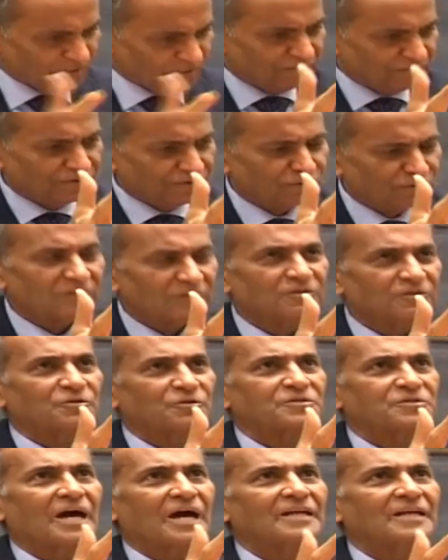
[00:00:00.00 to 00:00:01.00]
infused in the
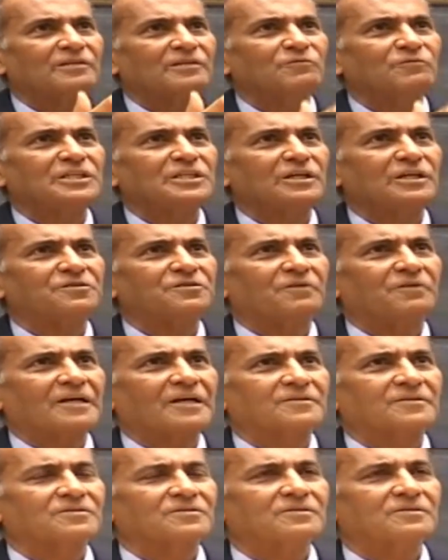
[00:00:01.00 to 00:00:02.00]
society in which he
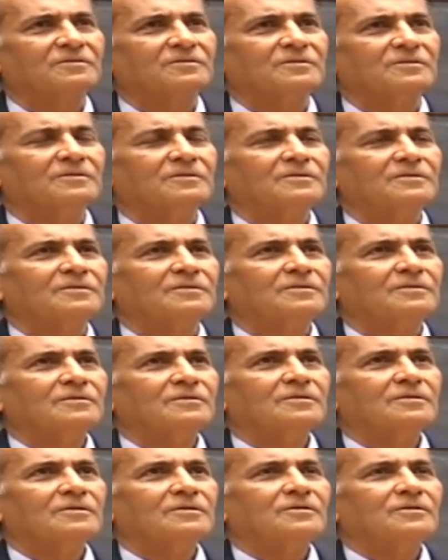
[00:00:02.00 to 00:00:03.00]
interacts.
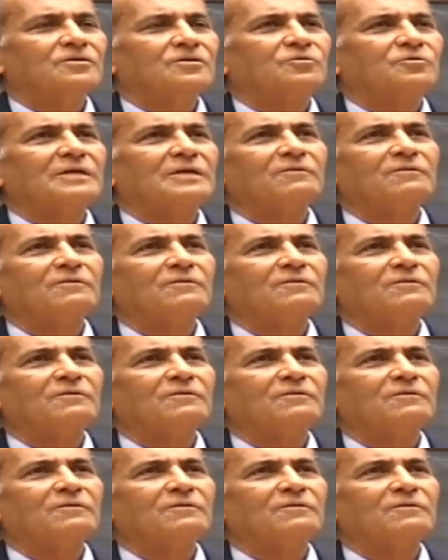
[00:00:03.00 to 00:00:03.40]
So